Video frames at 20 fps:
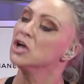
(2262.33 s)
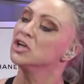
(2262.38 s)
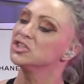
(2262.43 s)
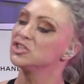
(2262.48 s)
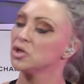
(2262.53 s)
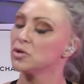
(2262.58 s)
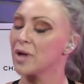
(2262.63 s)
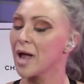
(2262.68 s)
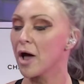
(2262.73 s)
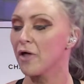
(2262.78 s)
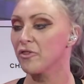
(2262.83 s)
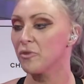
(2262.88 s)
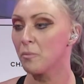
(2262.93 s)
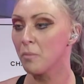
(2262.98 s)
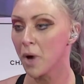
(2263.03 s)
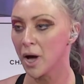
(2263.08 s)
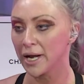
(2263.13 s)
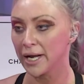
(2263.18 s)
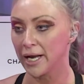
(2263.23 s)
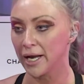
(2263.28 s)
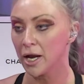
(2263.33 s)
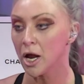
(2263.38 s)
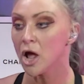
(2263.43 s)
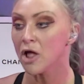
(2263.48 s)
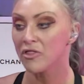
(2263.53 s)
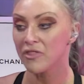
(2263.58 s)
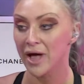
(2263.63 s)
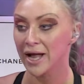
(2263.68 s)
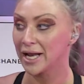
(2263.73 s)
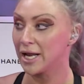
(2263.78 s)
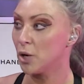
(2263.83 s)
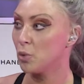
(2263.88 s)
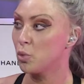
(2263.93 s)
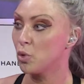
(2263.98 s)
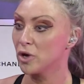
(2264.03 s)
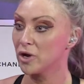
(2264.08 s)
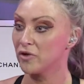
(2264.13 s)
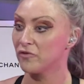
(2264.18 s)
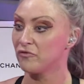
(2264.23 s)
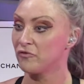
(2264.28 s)
So now the money that he would
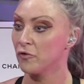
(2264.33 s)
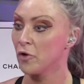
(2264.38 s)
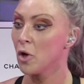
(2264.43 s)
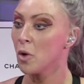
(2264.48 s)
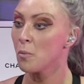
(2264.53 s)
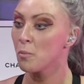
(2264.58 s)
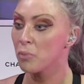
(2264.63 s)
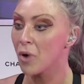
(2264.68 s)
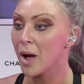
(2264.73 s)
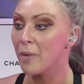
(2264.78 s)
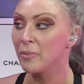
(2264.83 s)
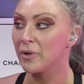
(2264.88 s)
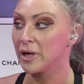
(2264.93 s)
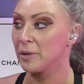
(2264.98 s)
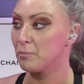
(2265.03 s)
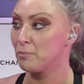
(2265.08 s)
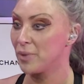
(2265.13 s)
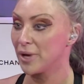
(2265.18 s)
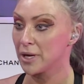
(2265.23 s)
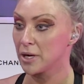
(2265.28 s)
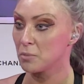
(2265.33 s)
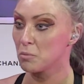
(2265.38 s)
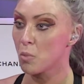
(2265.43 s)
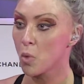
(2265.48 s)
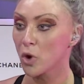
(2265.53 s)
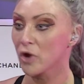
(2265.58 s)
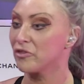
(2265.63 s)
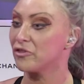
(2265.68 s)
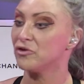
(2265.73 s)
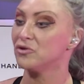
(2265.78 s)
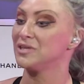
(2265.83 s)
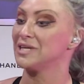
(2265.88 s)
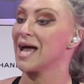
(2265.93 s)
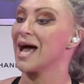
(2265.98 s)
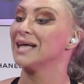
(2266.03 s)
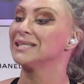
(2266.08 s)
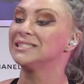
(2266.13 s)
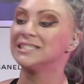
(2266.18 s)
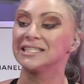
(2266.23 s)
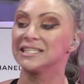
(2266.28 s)
have probably been more
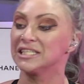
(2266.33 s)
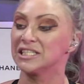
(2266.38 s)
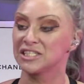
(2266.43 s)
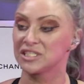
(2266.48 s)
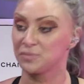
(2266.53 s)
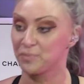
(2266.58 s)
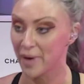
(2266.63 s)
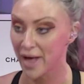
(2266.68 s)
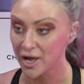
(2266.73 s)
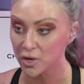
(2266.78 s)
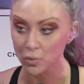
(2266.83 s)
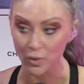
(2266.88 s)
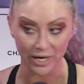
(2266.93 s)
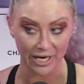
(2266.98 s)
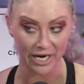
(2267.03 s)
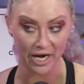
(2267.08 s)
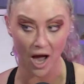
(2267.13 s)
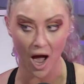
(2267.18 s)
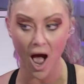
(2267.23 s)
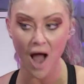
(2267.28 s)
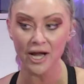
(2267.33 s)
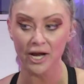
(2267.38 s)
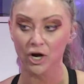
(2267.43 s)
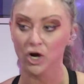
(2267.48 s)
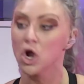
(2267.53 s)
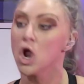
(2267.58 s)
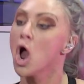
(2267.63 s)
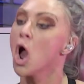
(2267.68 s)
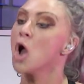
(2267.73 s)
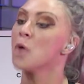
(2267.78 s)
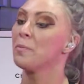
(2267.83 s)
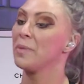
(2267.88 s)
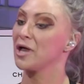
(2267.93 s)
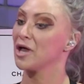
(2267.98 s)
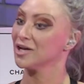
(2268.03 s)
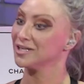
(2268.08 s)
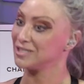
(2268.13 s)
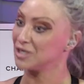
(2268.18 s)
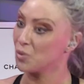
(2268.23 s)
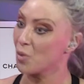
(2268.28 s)
enthusiastic to spend when he got here
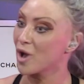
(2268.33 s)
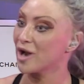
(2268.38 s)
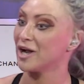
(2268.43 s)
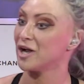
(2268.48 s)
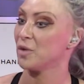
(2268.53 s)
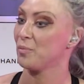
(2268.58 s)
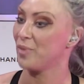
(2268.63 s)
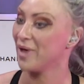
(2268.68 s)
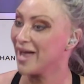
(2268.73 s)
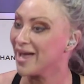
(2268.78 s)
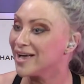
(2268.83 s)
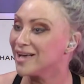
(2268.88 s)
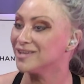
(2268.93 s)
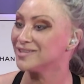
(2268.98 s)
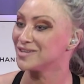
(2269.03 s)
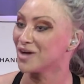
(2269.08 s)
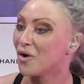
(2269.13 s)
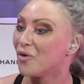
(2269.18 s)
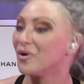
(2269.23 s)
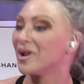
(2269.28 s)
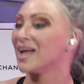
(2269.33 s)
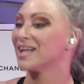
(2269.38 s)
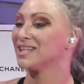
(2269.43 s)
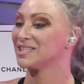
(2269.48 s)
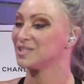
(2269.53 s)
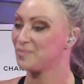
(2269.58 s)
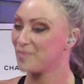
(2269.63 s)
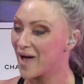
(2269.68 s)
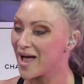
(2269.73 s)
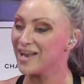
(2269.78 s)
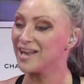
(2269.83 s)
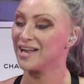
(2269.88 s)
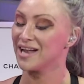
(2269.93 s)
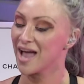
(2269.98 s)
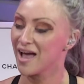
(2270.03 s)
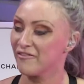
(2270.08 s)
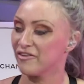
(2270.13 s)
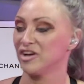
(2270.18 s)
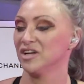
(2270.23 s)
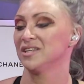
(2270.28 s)
because he wanted to pick his own and spend it and
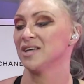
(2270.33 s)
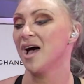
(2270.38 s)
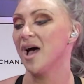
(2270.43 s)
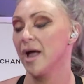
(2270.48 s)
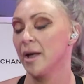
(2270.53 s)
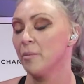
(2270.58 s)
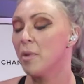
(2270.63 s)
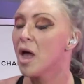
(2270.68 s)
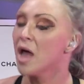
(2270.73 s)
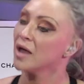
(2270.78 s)
have a good time.